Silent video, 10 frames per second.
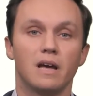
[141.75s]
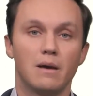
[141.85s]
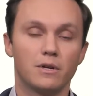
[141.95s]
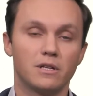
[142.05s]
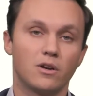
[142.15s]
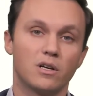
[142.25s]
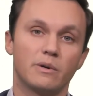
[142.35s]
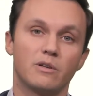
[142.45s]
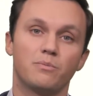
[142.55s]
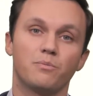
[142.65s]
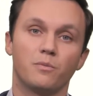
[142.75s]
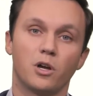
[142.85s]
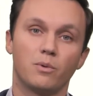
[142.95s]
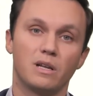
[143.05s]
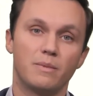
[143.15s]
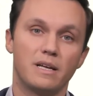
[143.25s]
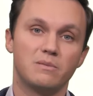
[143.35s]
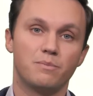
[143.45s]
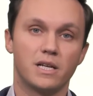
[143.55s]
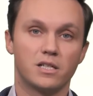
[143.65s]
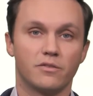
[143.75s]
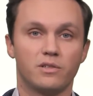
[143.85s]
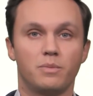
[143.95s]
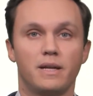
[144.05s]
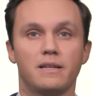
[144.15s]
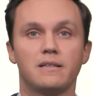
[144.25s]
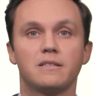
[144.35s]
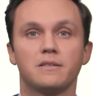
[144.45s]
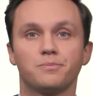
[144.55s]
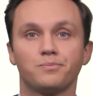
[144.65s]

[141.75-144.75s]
I'm going to talk about copula-based measures of dependence,